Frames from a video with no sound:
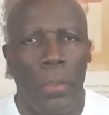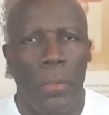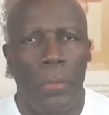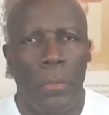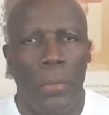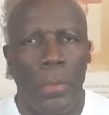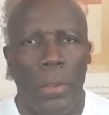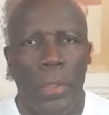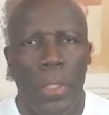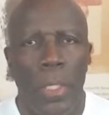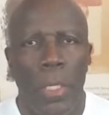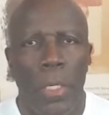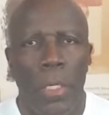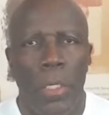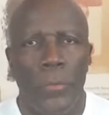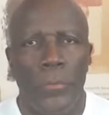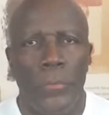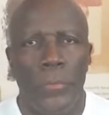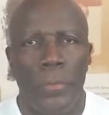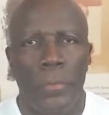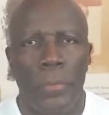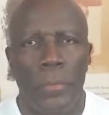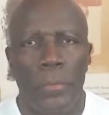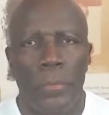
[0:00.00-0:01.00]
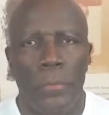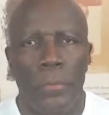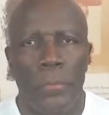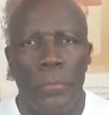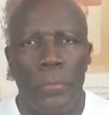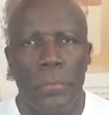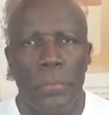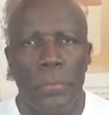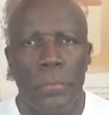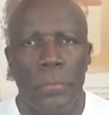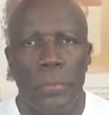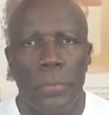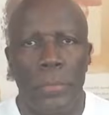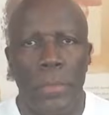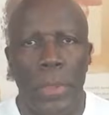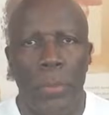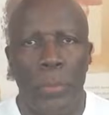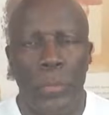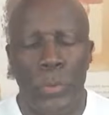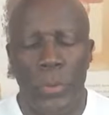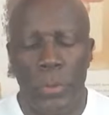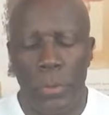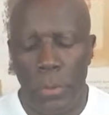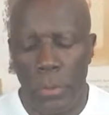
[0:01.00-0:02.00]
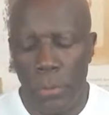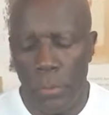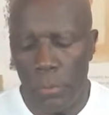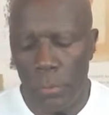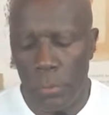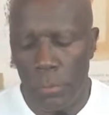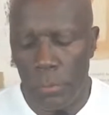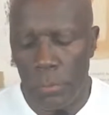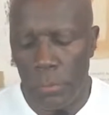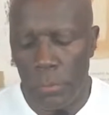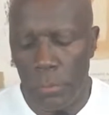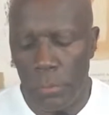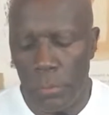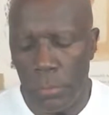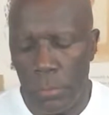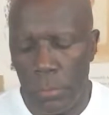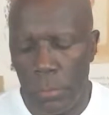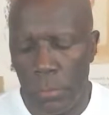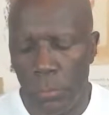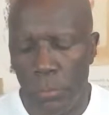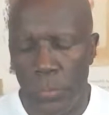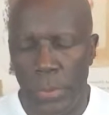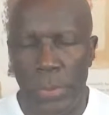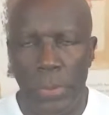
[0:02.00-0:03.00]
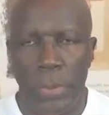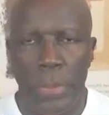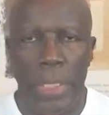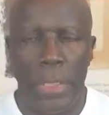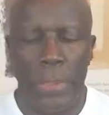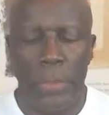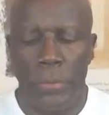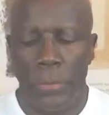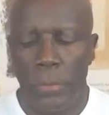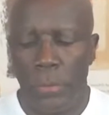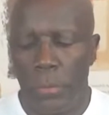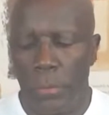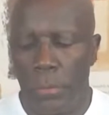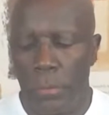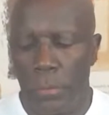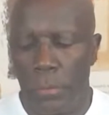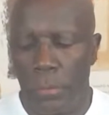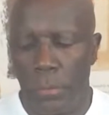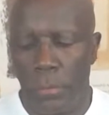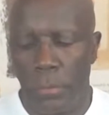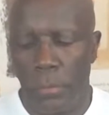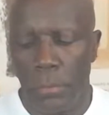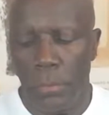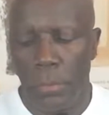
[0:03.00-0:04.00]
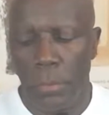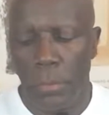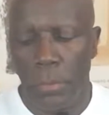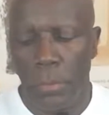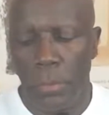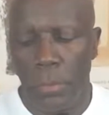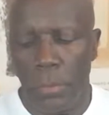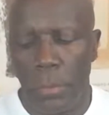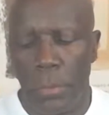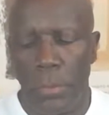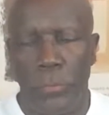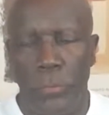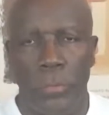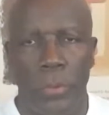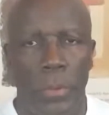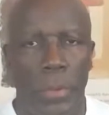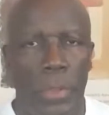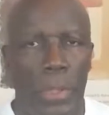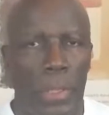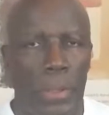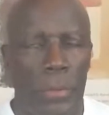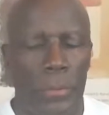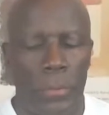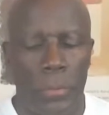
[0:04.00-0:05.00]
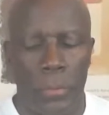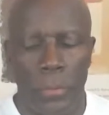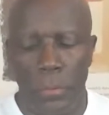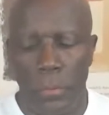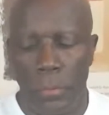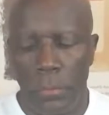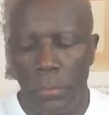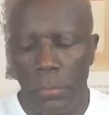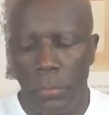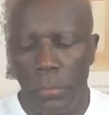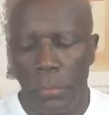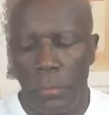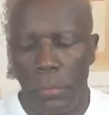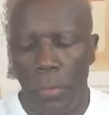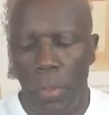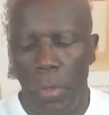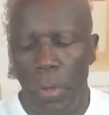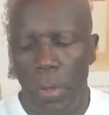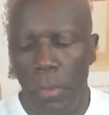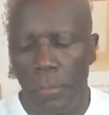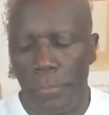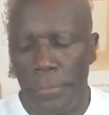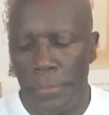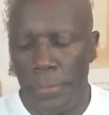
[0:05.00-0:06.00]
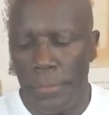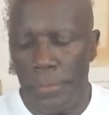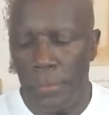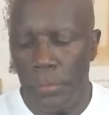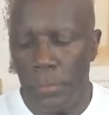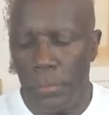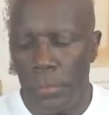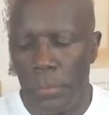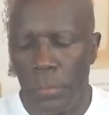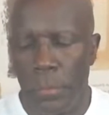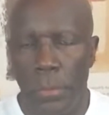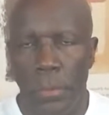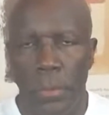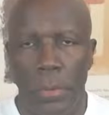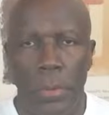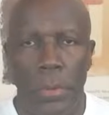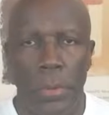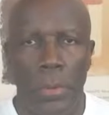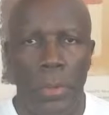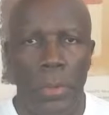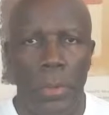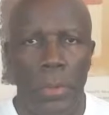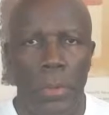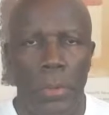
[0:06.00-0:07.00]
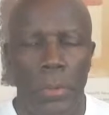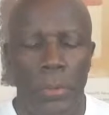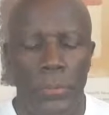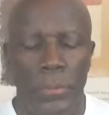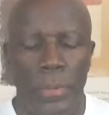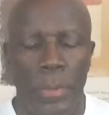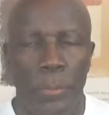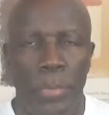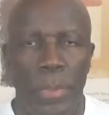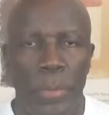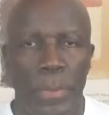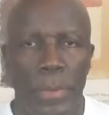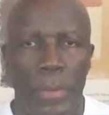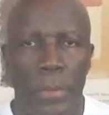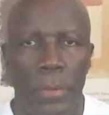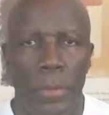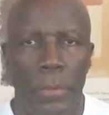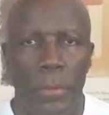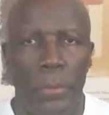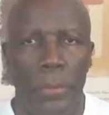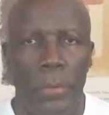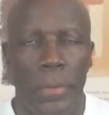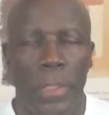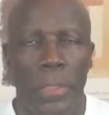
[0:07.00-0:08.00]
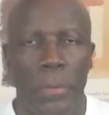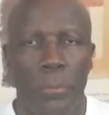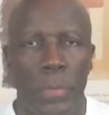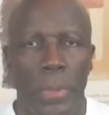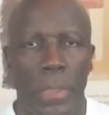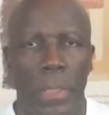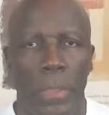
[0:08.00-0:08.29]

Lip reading: The cost, I'm going to production, introduction, offer, simply be $10.